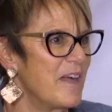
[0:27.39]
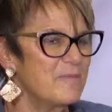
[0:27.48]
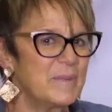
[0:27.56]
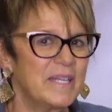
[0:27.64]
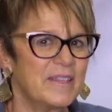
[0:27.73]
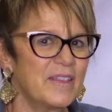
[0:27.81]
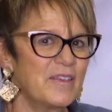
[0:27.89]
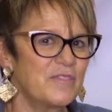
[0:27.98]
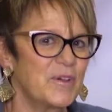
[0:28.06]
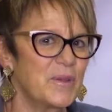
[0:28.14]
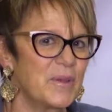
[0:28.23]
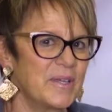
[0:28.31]
I've been in the
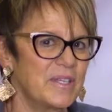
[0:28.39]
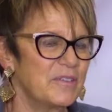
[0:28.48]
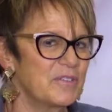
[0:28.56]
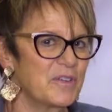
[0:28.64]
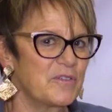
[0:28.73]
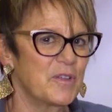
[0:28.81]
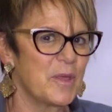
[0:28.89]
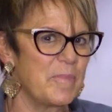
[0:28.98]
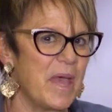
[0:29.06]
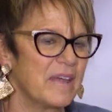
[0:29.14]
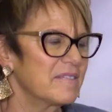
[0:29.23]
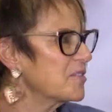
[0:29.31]
photo industry for the
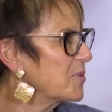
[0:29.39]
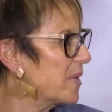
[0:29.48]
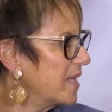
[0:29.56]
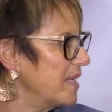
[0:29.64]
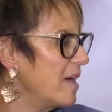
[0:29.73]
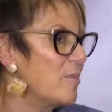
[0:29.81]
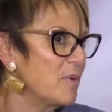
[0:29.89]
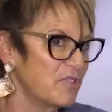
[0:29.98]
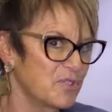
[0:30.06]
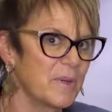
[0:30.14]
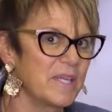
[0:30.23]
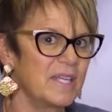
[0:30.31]
past twenty,
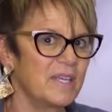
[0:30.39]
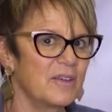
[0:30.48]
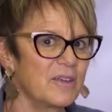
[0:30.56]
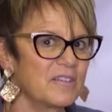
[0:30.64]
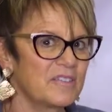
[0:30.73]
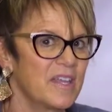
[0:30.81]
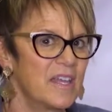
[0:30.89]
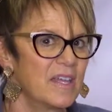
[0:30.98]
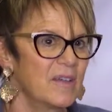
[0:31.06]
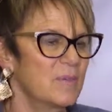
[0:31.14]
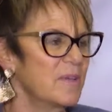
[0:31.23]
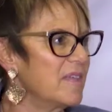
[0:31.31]
almost twenty years
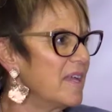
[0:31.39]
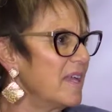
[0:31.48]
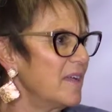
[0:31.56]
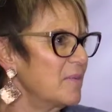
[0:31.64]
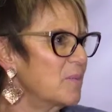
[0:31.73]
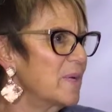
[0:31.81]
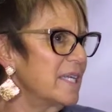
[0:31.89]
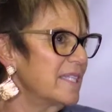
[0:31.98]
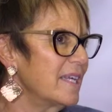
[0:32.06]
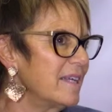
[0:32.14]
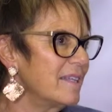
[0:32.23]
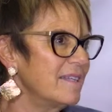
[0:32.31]
with a
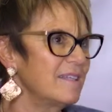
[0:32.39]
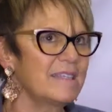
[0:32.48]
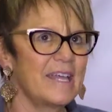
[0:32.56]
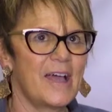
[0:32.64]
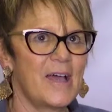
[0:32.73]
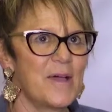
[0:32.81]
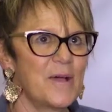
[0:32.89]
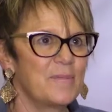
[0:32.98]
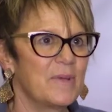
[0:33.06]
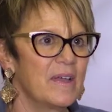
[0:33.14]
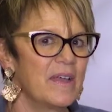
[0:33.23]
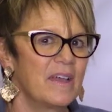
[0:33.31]
retail
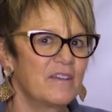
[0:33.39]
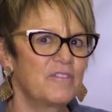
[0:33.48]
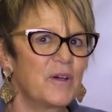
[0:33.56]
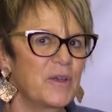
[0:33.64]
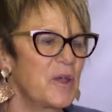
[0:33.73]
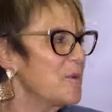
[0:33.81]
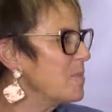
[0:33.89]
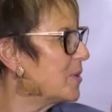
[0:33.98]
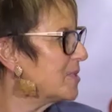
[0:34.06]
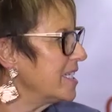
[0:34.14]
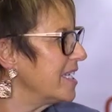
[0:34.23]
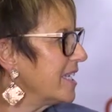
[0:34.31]
Um, photo
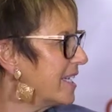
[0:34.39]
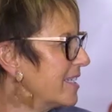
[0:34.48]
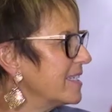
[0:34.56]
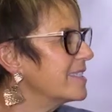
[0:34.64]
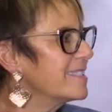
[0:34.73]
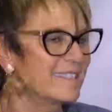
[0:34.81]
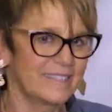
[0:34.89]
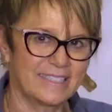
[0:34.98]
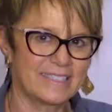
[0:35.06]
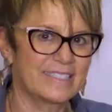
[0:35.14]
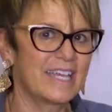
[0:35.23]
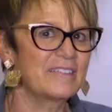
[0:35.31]
boutique
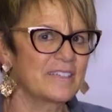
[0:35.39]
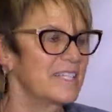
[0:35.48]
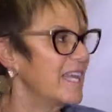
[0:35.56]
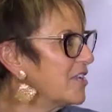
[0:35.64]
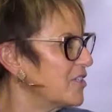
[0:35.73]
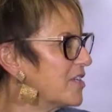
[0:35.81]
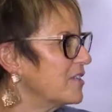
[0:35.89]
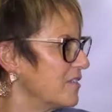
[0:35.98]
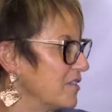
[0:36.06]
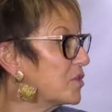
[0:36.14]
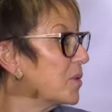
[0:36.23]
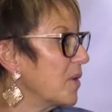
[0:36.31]
destination
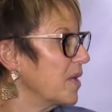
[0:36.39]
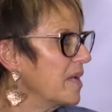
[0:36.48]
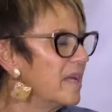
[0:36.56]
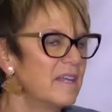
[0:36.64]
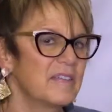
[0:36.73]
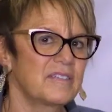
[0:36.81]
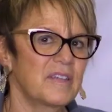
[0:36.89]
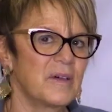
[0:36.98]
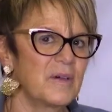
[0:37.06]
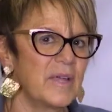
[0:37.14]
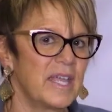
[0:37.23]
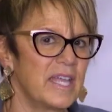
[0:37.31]
store.
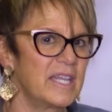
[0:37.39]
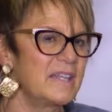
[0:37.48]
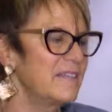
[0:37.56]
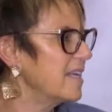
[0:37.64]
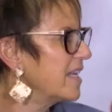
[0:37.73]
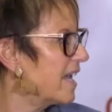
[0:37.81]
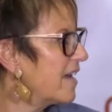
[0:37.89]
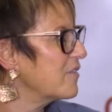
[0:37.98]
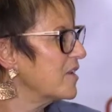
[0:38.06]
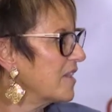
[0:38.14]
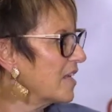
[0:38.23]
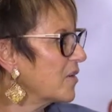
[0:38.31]
So anything and
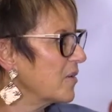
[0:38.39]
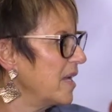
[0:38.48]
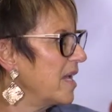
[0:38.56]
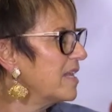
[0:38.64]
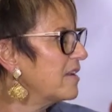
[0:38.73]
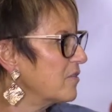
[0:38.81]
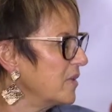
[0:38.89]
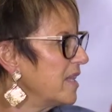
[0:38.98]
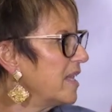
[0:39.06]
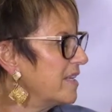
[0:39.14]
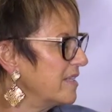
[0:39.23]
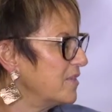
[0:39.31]
everything creative
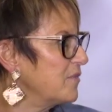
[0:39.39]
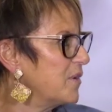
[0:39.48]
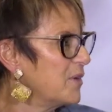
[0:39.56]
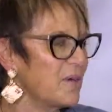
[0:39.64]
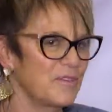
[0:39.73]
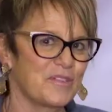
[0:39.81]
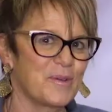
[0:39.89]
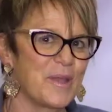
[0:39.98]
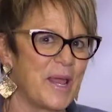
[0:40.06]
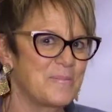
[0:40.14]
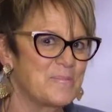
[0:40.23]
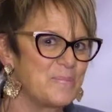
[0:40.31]
related to photo. So
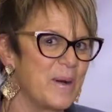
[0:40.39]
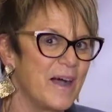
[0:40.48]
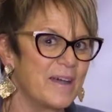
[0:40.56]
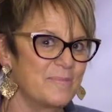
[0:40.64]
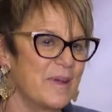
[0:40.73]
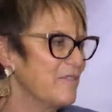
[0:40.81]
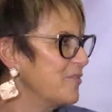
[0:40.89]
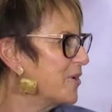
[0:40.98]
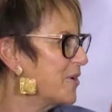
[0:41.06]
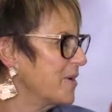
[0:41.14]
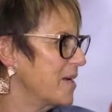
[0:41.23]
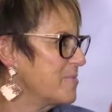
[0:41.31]
when I bought my
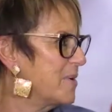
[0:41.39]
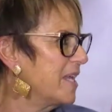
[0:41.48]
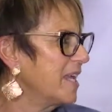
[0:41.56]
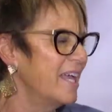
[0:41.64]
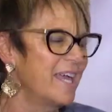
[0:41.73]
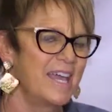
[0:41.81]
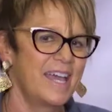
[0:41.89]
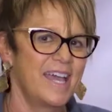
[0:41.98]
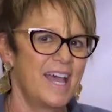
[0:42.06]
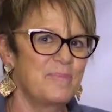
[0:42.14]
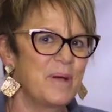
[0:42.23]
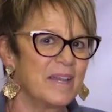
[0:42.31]
photo company,
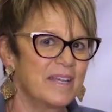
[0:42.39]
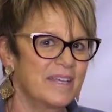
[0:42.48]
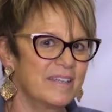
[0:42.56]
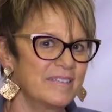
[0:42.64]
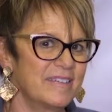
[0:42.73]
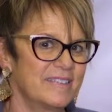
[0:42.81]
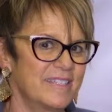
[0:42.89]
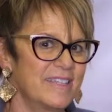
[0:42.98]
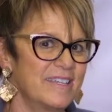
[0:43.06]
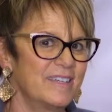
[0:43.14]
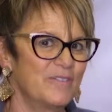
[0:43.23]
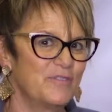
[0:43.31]
I bought an
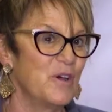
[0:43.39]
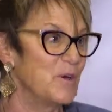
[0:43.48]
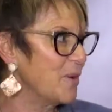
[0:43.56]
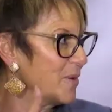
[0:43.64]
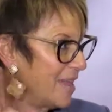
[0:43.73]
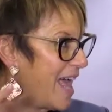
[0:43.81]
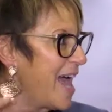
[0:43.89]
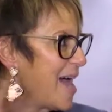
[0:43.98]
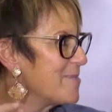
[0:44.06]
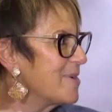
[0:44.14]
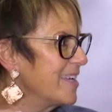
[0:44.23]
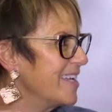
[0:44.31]
existing photo
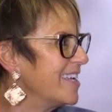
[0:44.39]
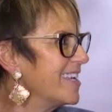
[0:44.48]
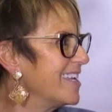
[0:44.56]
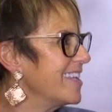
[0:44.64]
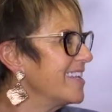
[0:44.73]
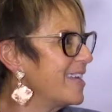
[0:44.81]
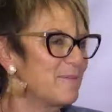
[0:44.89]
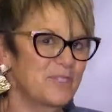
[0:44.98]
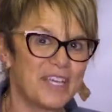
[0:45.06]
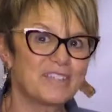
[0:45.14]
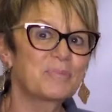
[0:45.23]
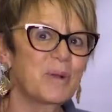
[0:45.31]
lab that
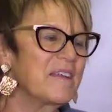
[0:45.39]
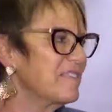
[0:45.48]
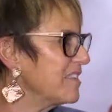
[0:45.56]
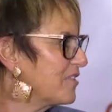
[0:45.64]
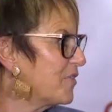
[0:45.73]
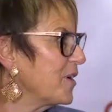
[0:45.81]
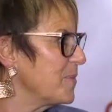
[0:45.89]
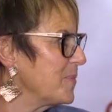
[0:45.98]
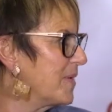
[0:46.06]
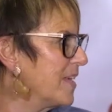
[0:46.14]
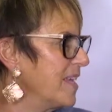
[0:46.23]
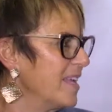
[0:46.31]
just processed film.
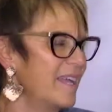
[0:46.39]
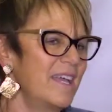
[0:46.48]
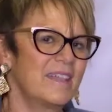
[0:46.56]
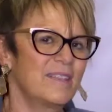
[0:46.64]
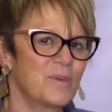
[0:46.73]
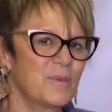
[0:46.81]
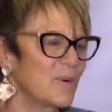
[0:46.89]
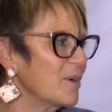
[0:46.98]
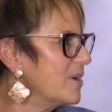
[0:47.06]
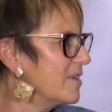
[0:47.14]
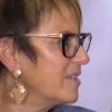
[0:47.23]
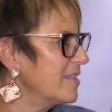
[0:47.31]
And the
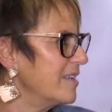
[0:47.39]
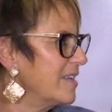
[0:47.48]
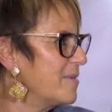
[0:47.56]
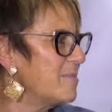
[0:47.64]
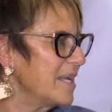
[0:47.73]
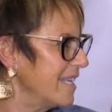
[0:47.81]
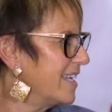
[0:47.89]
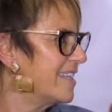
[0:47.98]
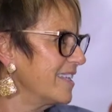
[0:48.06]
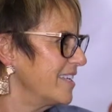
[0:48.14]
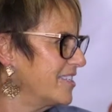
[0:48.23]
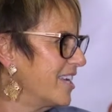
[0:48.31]
world
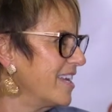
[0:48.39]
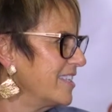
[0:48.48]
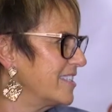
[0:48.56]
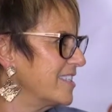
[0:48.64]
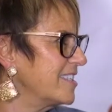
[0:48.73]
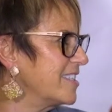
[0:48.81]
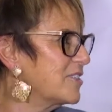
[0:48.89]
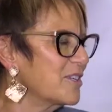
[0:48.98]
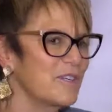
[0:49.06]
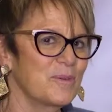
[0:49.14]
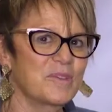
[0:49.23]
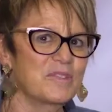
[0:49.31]
immediately changed and
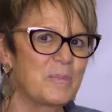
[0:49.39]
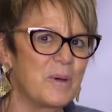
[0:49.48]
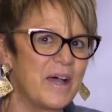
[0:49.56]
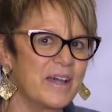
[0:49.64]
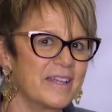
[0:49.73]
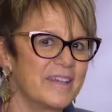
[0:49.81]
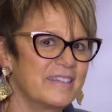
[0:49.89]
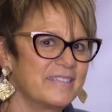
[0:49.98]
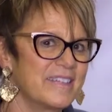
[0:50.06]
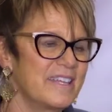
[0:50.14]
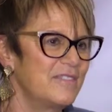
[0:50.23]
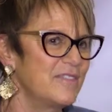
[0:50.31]
digital was upon us
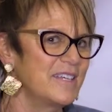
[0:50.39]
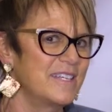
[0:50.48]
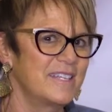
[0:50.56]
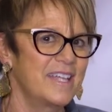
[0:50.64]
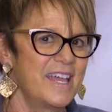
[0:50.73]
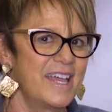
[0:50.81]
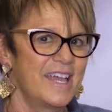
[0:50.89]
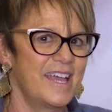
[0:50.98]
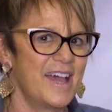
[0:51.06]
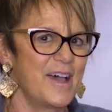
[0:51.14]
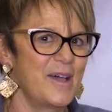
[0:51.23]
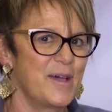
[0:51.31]
even
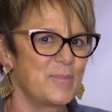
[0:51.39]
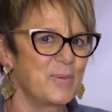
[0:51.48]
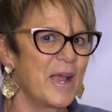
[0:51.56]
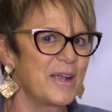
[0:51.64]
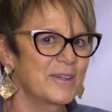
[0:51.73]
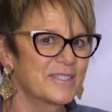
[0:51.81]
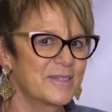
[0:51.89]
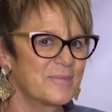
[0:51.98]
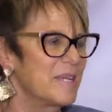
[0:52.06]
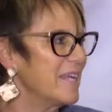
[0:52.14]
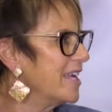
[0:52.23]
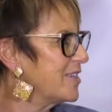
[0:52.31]
uh, prior to
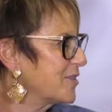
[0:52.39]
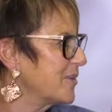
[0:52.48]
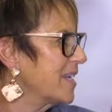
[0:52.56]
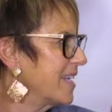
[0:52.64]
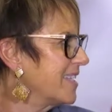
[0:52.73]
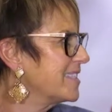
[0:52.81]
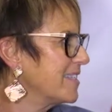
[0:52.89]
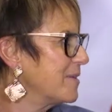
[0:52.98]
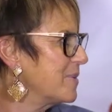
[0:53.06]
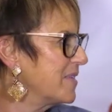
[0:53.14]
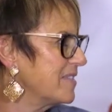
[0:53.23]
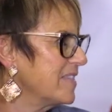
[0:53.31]
me entering into
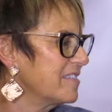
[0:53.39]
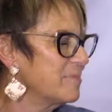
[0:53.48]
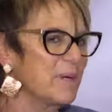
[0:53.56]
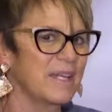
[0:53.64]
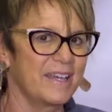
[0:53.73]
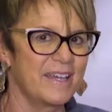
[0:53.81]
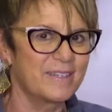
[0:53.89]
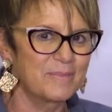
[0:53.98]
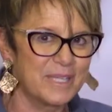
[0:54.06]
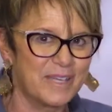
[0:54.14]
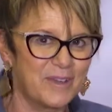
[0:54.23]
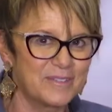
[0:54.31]
the business. But
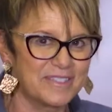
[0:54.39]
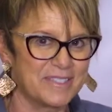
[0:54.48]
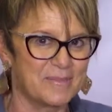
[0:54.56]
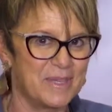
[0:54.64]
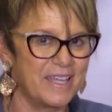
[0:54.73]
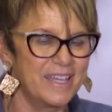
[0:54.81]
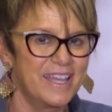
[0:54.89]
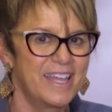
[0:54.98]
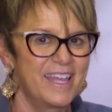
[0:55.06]
unbeknownst to me,